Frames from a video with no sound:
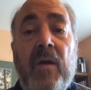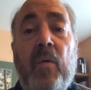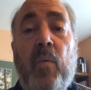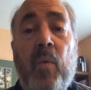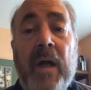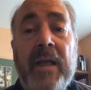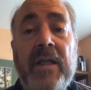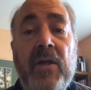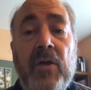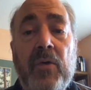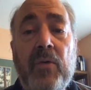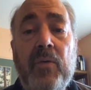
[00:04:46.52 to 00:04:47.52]
When
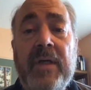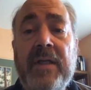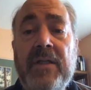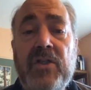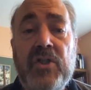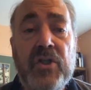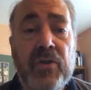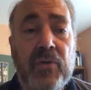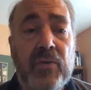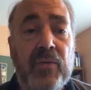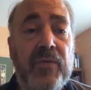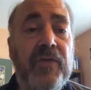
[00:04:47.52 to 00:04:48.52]
you can
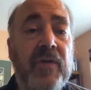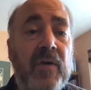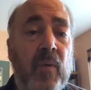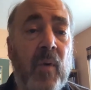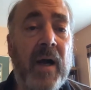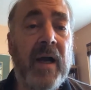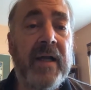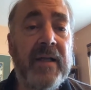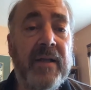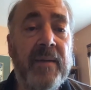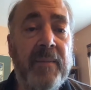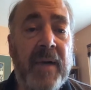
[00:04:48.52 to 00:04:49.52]
choose to quiet
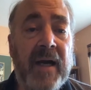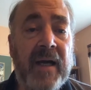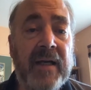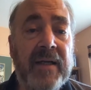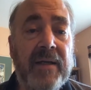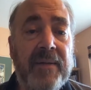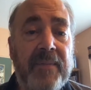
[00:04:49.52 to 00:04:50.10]
the mind,